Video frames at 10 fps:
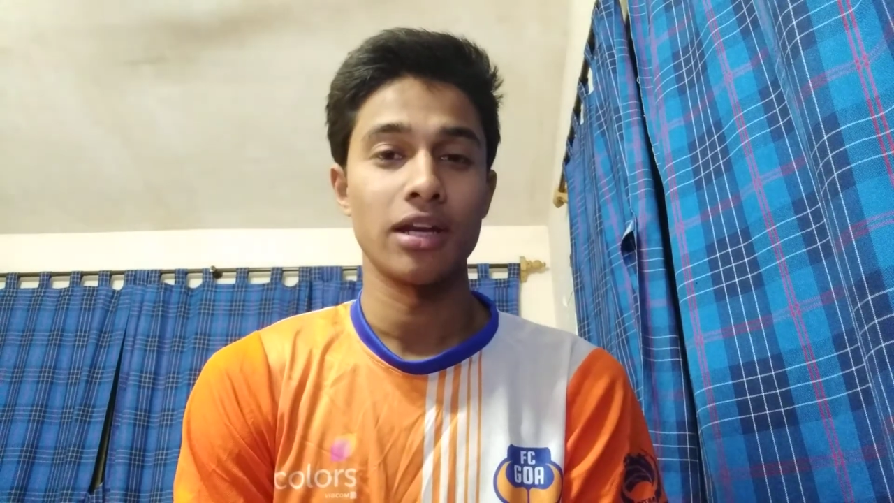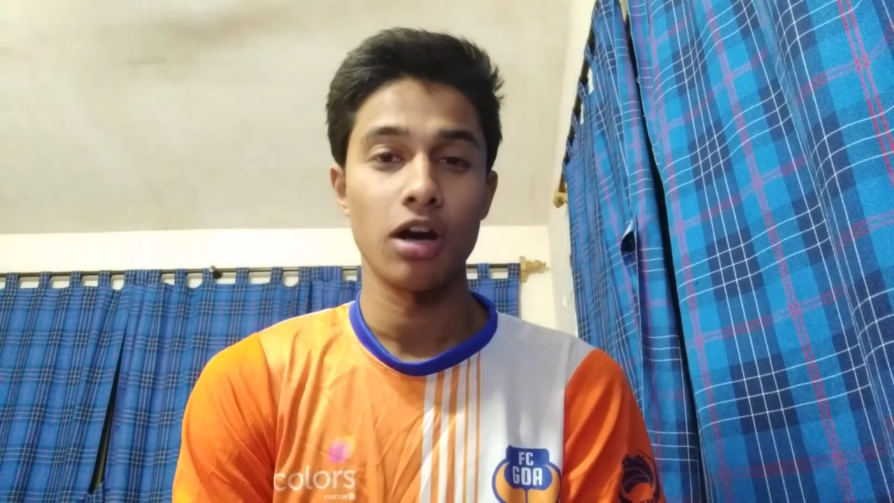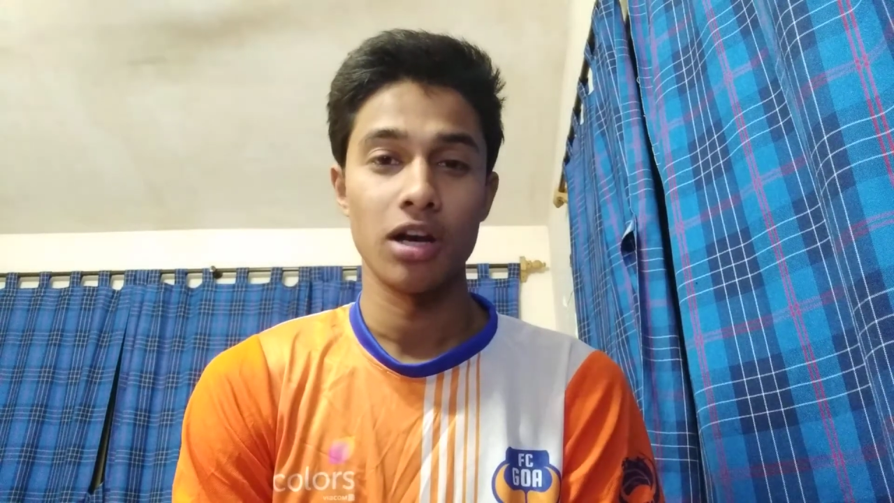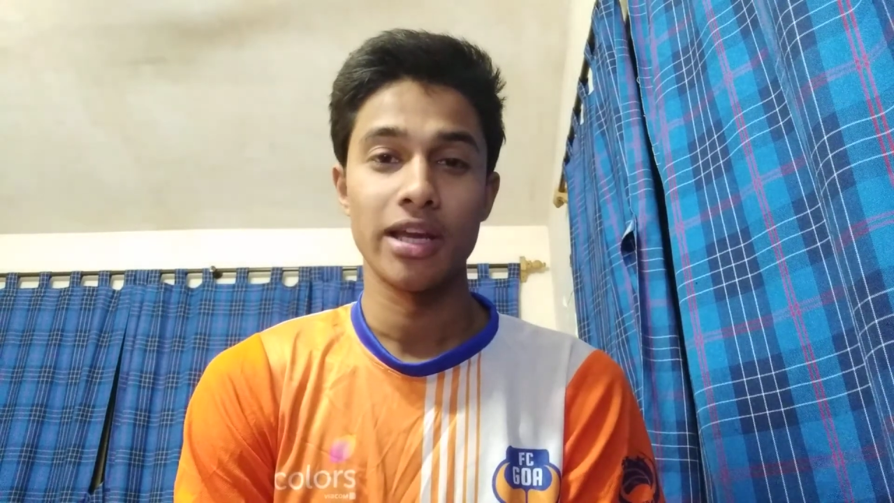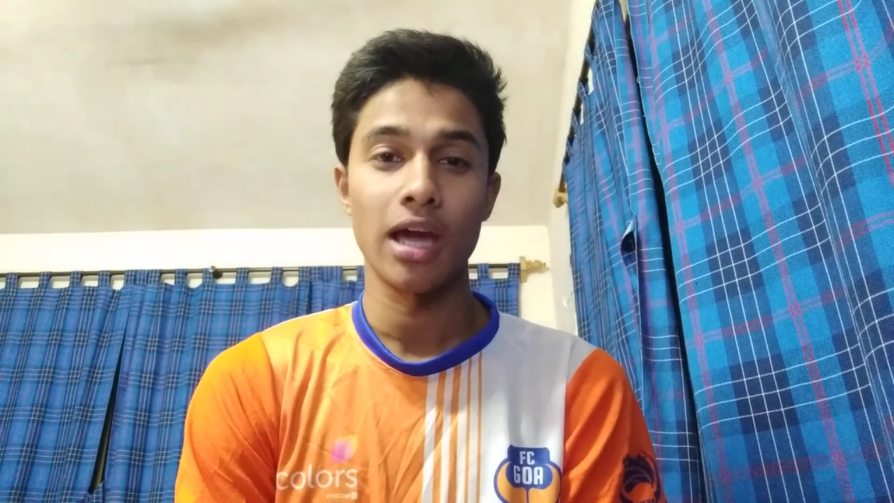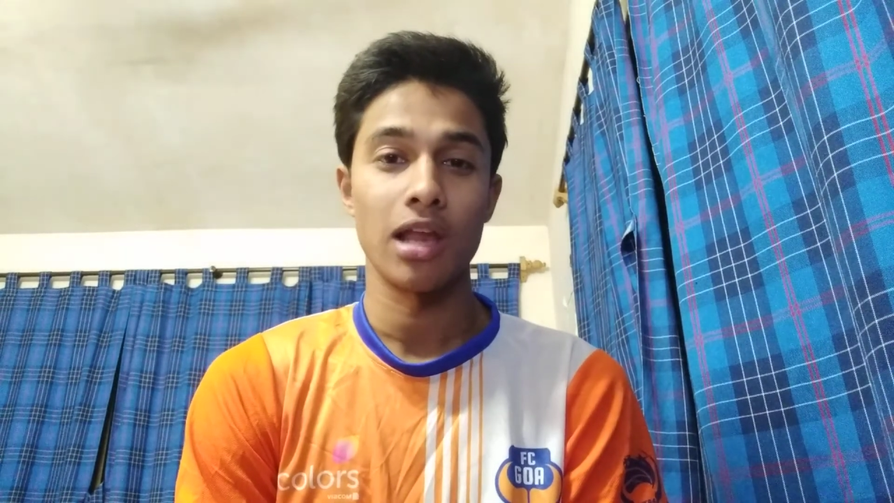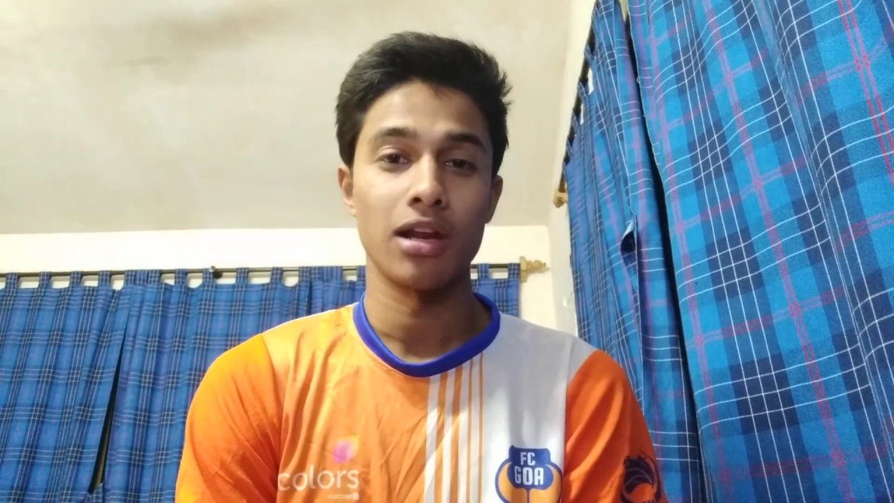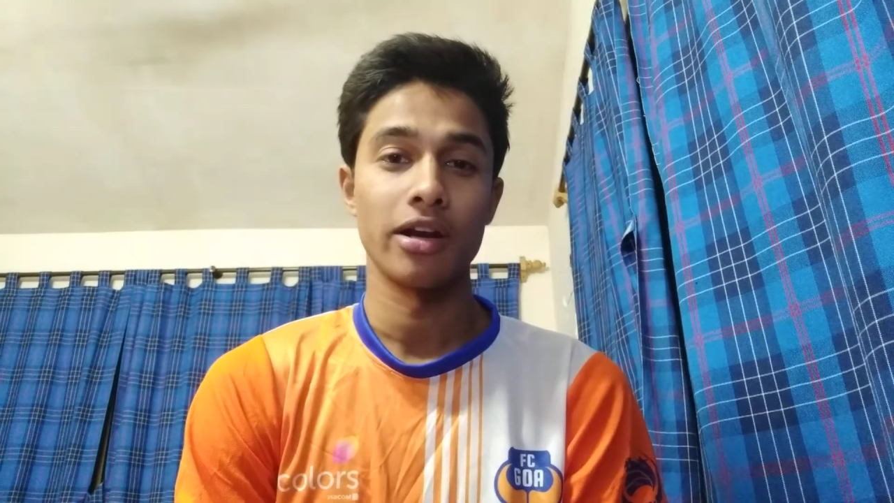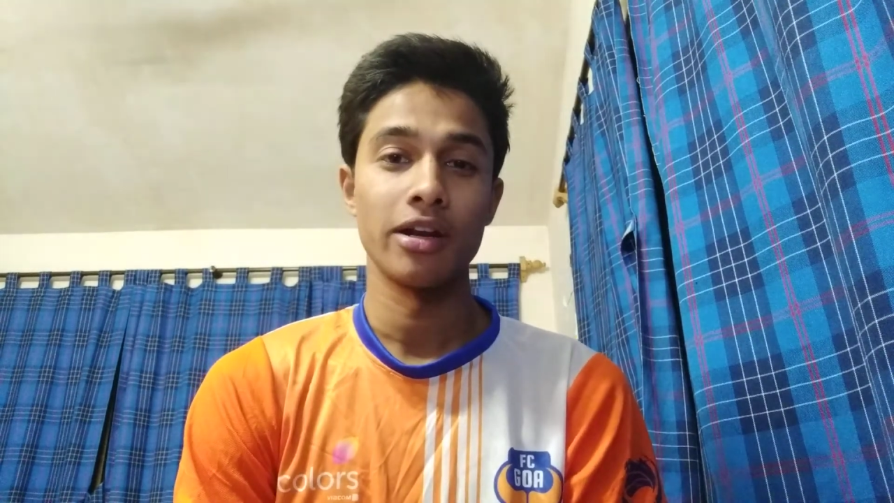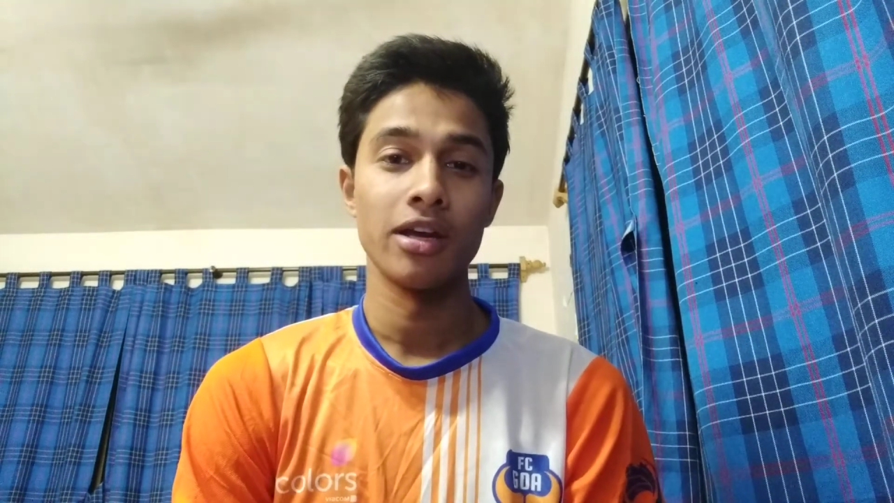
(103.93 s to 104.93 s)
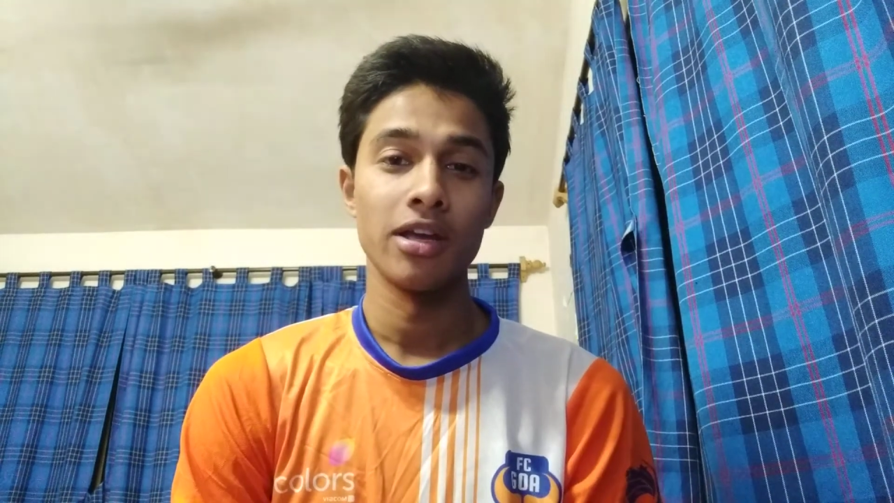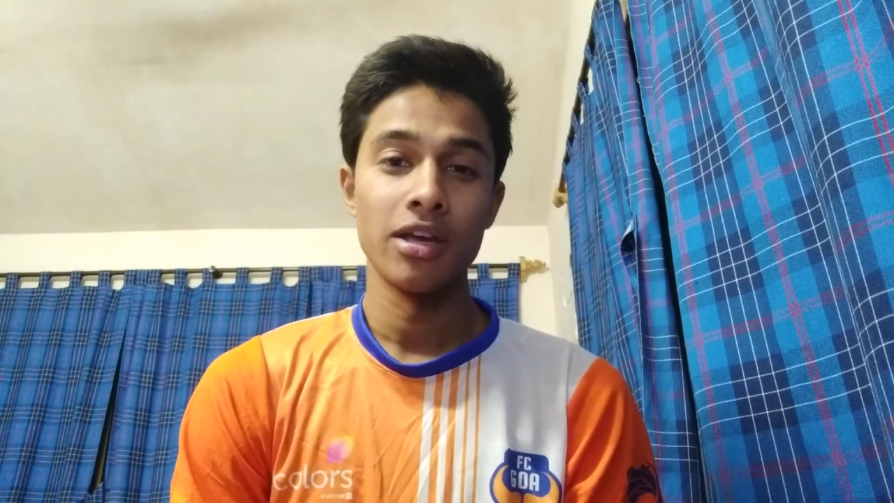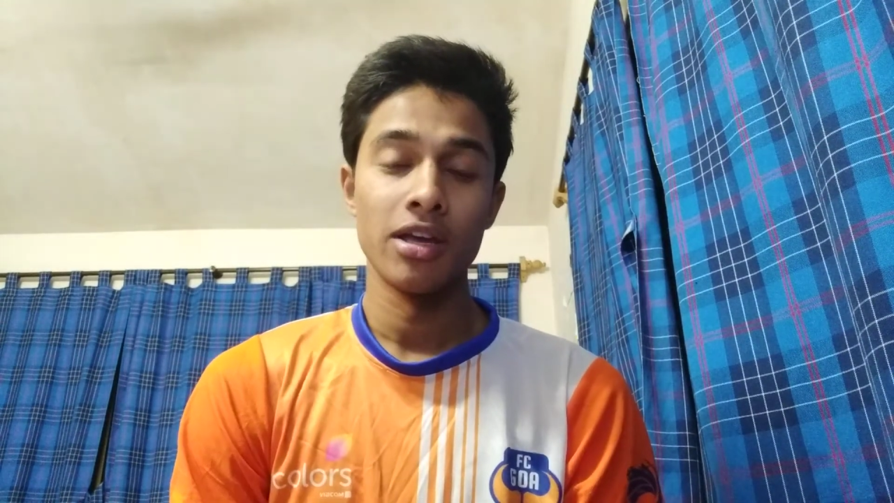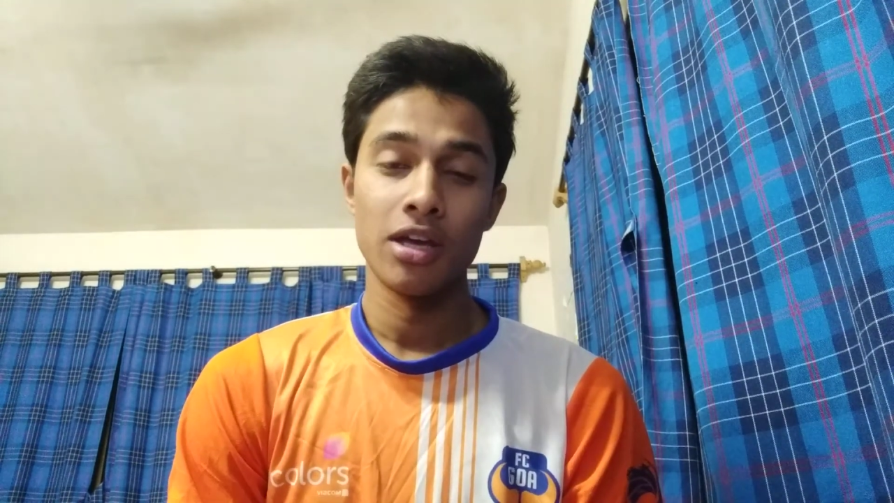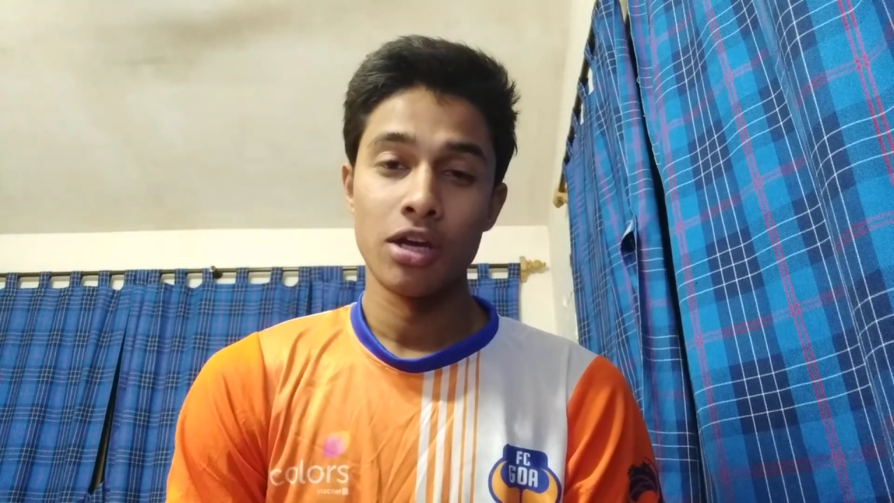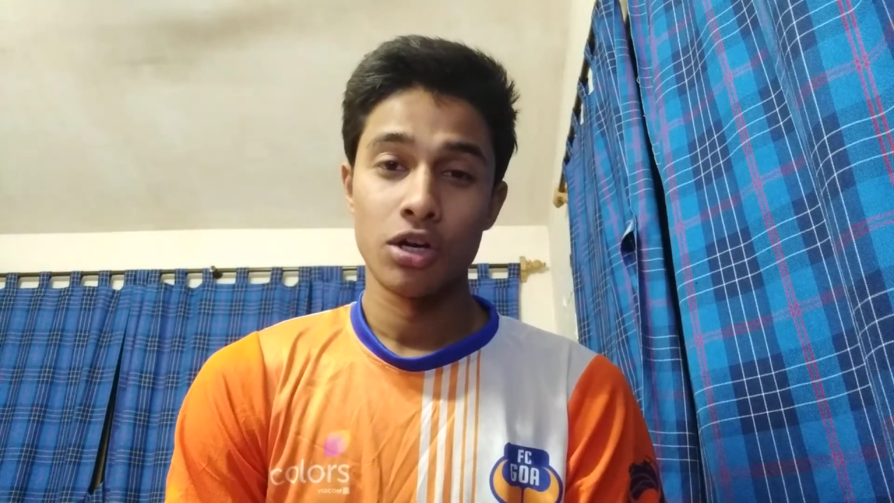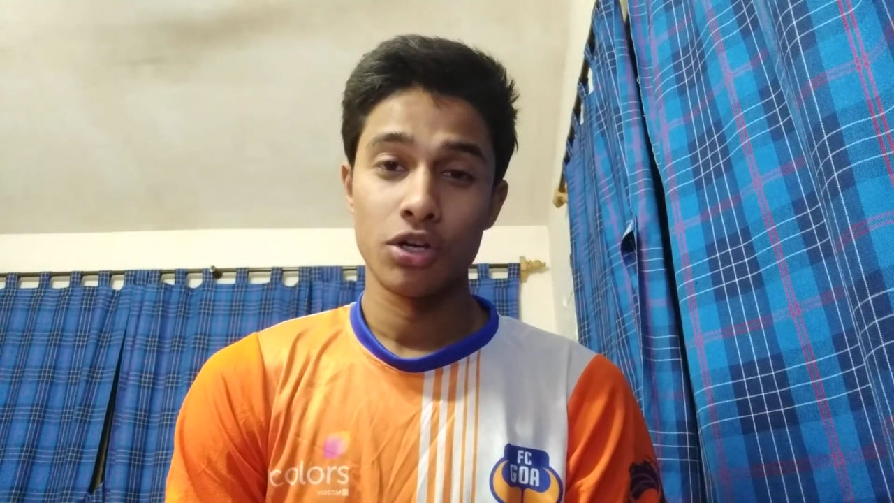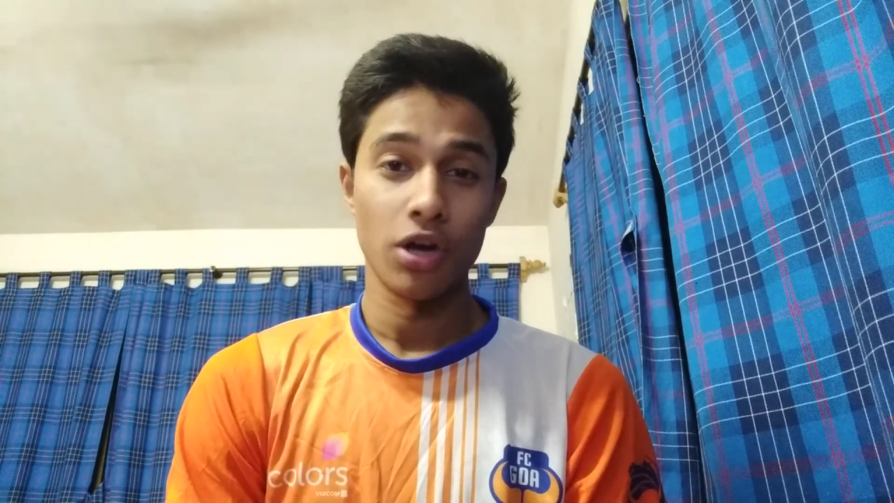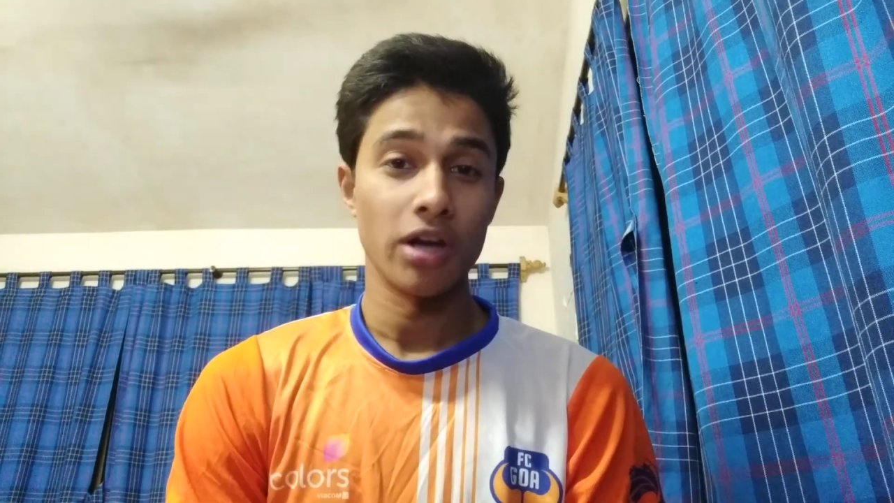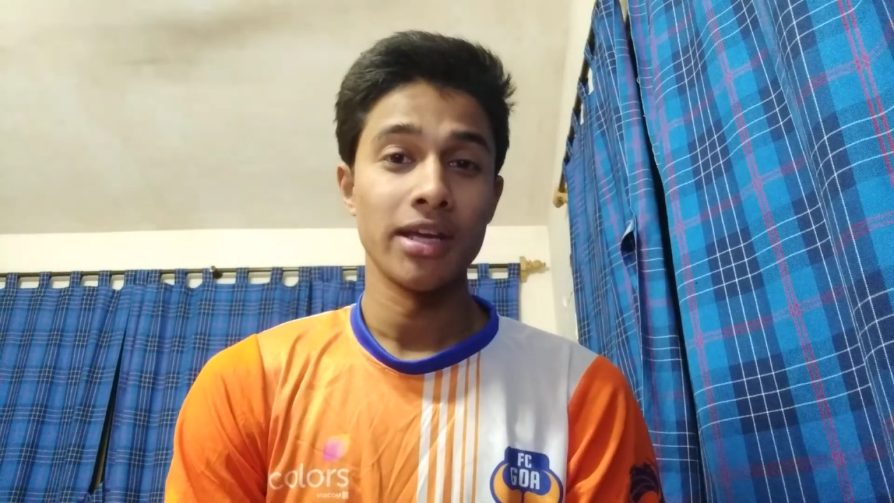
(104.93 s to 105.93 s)
Erling Haaland
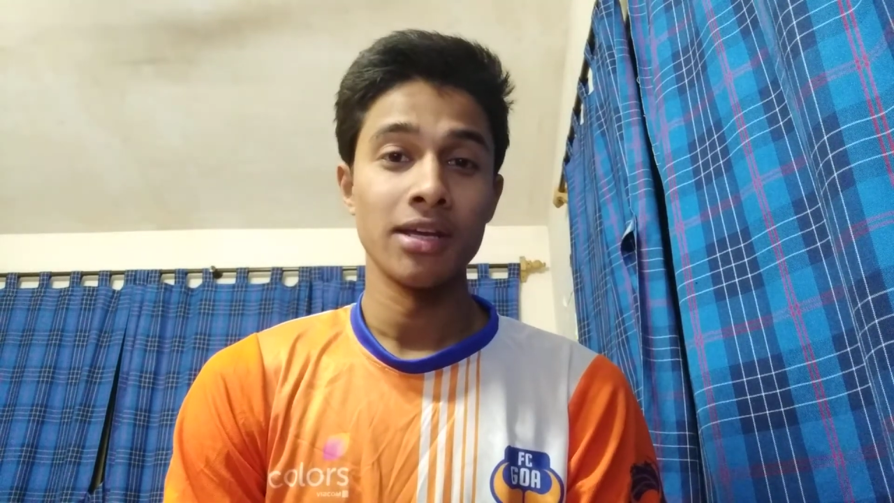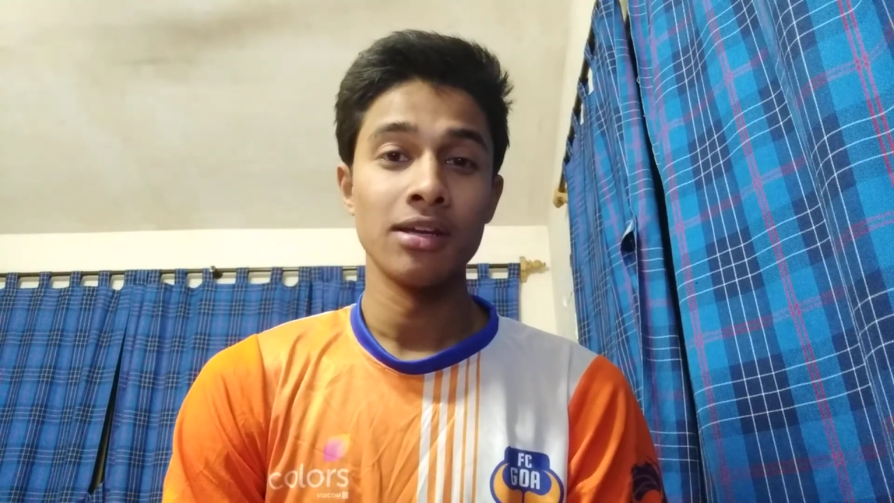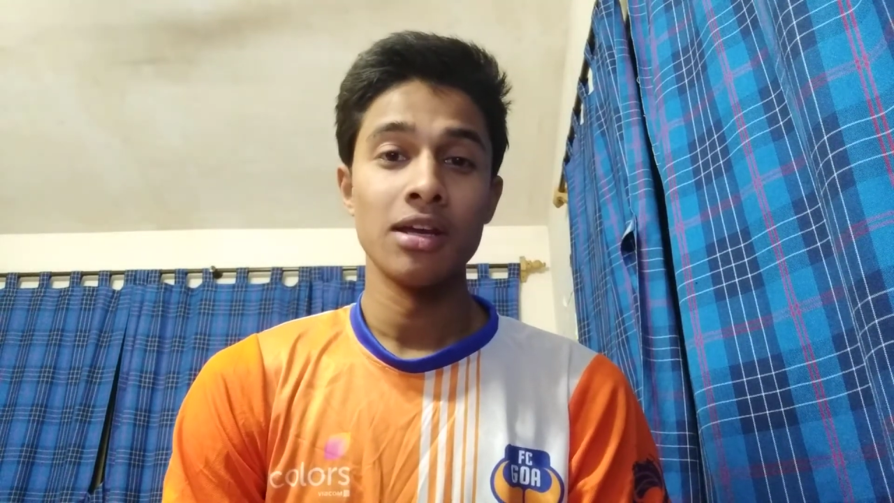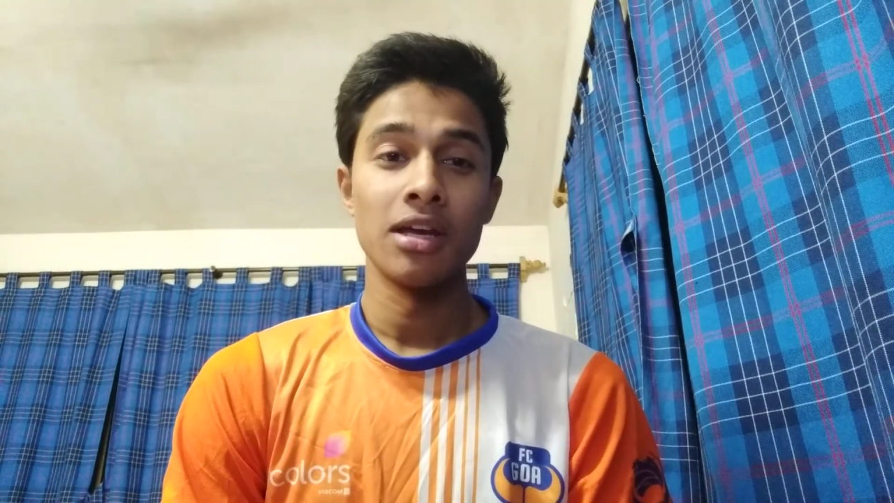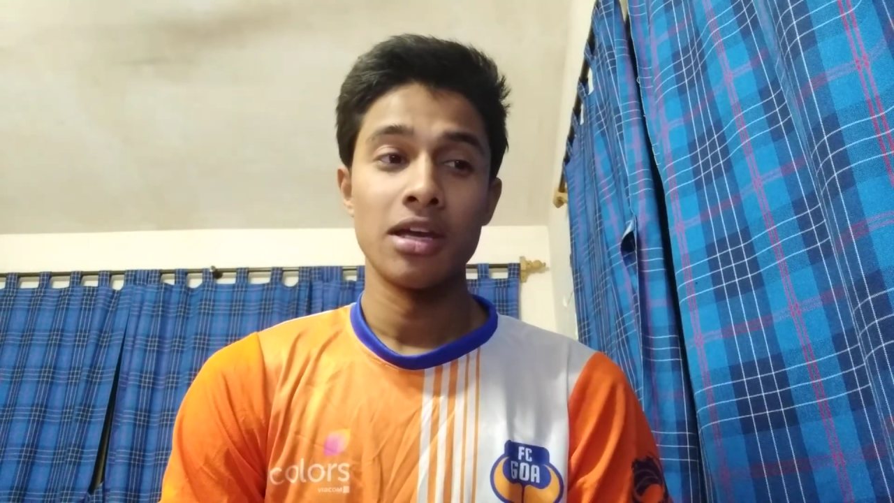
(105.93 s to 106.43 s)
running